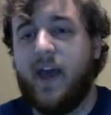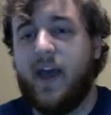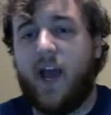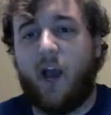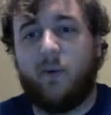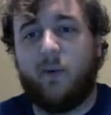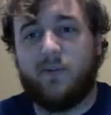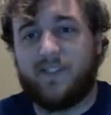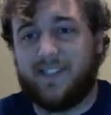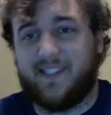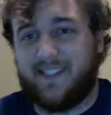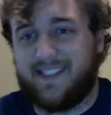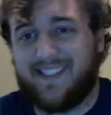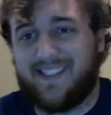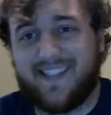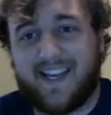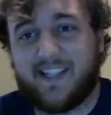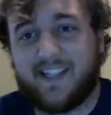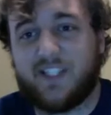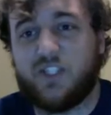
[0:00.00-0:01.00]
I was like,
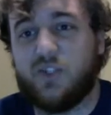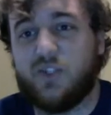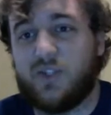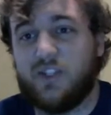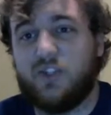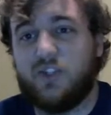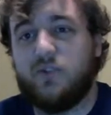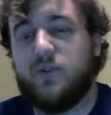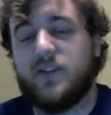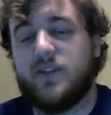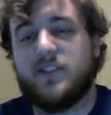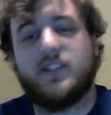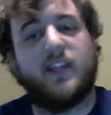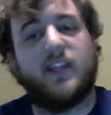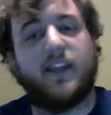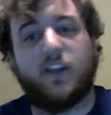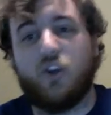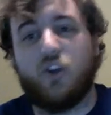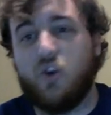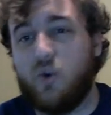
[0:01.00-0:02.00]
yes, you can do this.
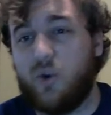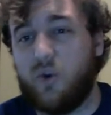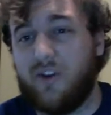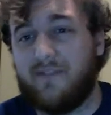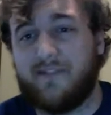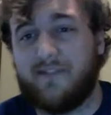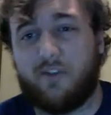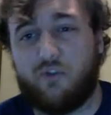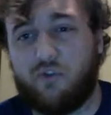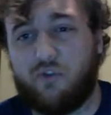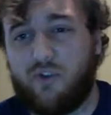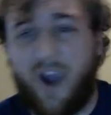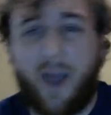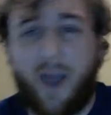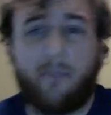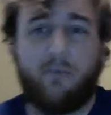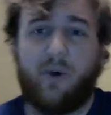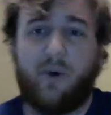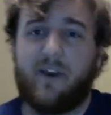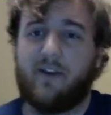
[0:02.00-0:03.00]
Like, who gives a
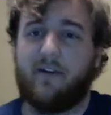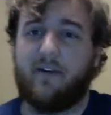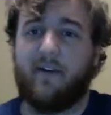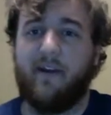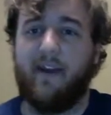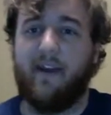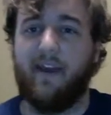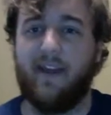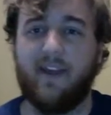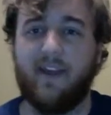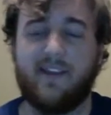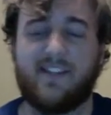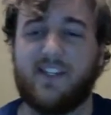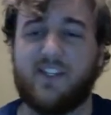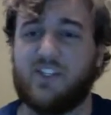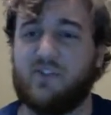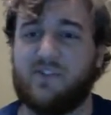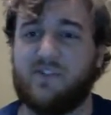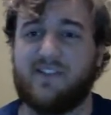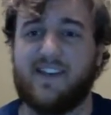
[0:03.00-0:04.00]
crap what your
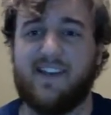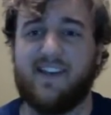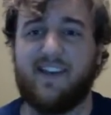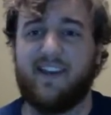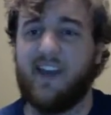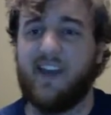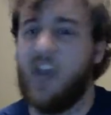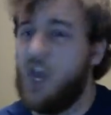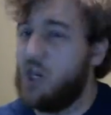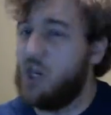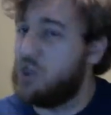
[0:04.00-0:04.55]
sister's thinking?